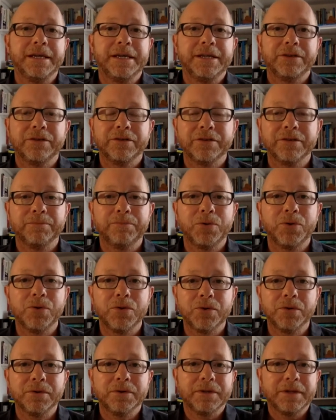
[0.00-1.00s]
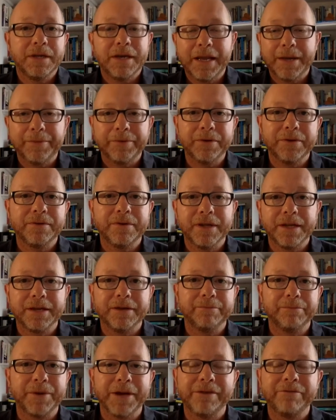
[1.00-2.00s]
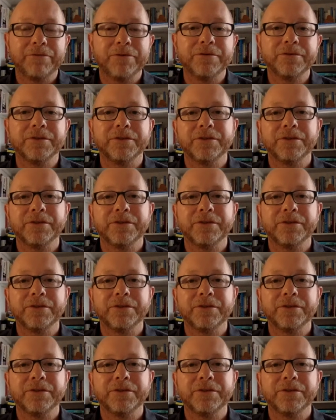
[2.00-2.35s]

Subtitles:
to support Lebanon and Beirut.